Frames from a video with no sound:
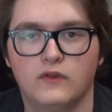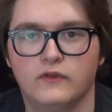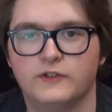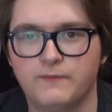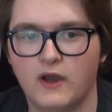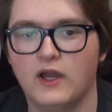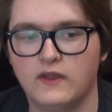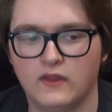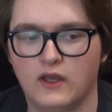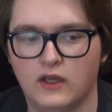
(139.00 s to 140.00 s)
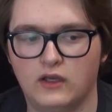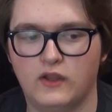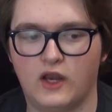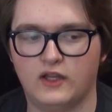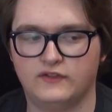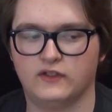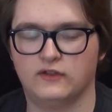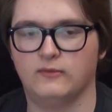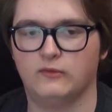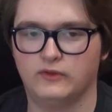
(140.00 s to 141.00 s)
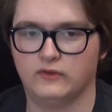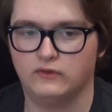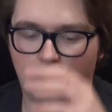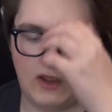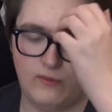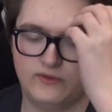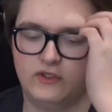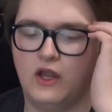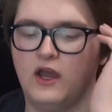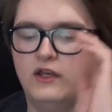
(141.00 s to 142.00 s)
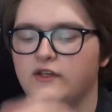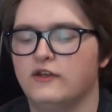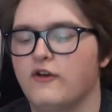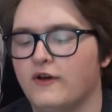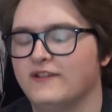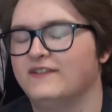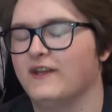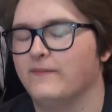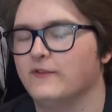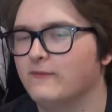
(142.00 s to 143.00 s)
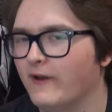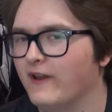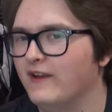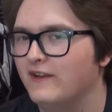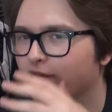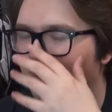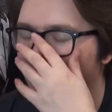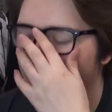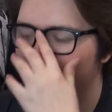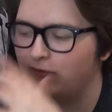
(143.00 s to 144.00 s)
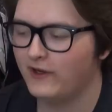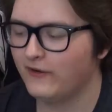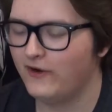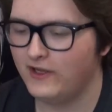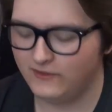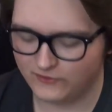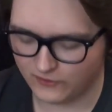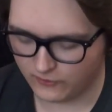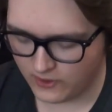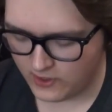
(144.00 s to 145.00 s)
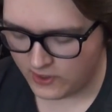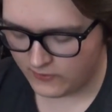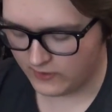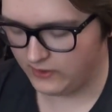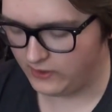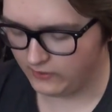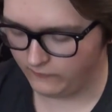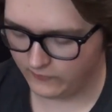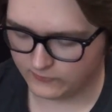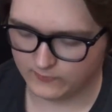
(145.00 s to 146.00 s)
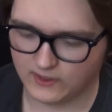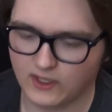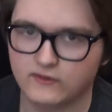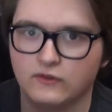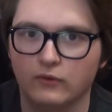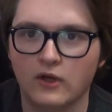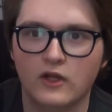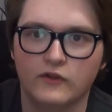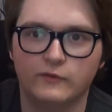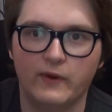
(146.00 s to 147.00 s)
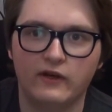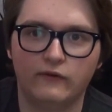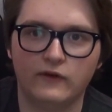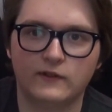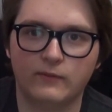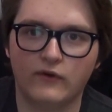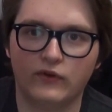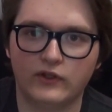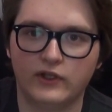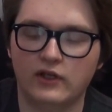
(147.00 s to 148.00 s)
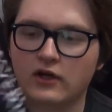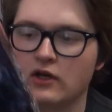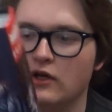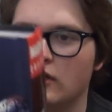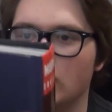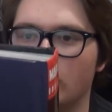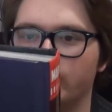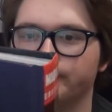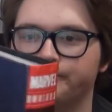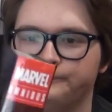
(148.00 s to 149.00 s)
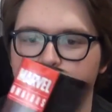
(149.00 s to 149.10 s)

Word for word: spine that I sent them in with I didn't know how to set up the spine in the Photoshop file right, so they had to kind of fix with that. So the spine fits perfectly, and